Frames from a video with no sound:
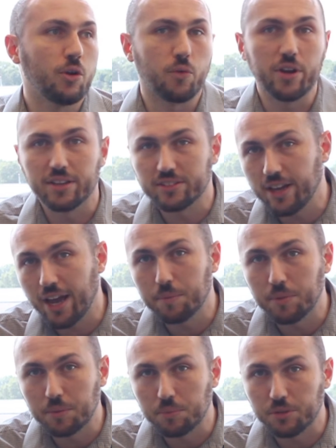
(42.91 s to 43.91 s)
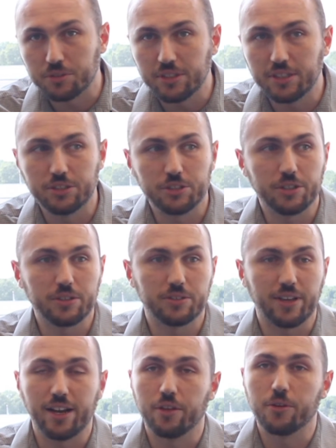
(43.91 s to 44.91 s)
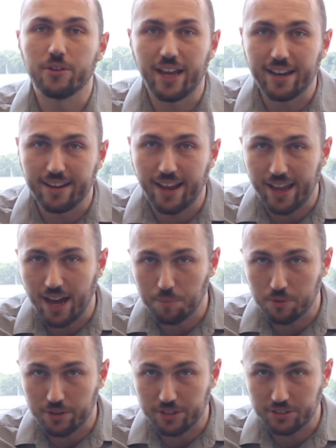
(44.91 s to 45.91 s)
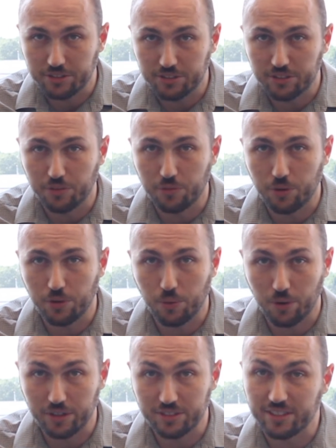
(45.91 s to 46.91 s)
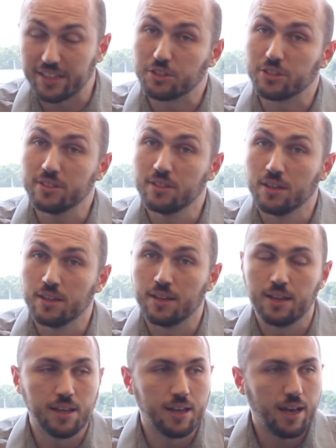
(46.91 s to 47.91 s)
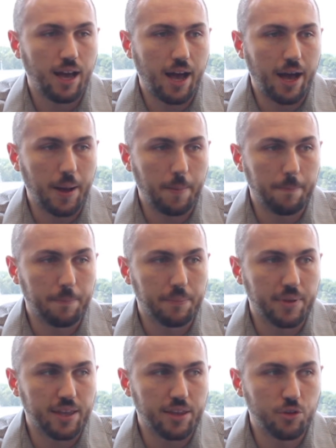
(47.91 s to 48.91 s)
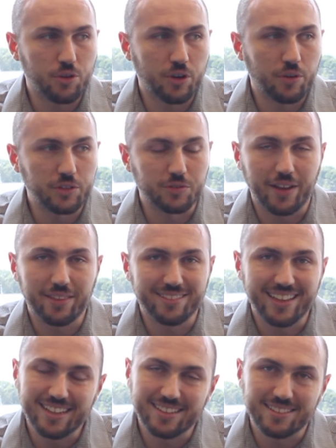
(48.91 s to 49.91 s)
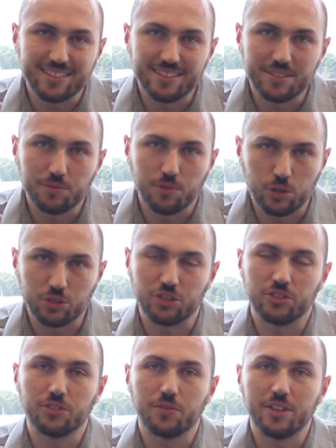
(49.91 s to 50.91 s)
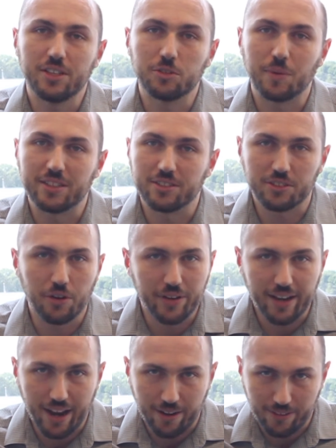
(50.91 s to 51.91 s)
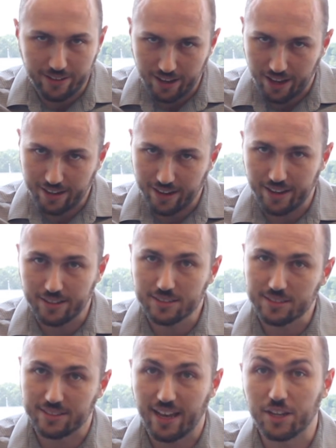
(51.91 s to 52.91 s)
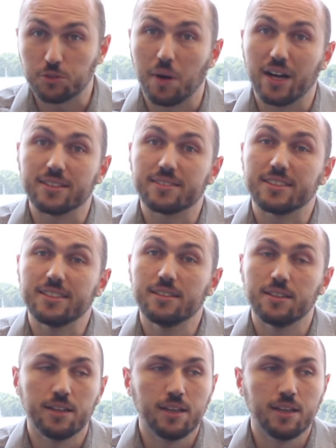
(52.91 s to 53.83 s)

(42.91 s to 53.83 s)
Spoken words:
reassignment procedures, and other day-to-day operations of your organization. You can always find the latest versions of these by just going to ARIN.net/policy.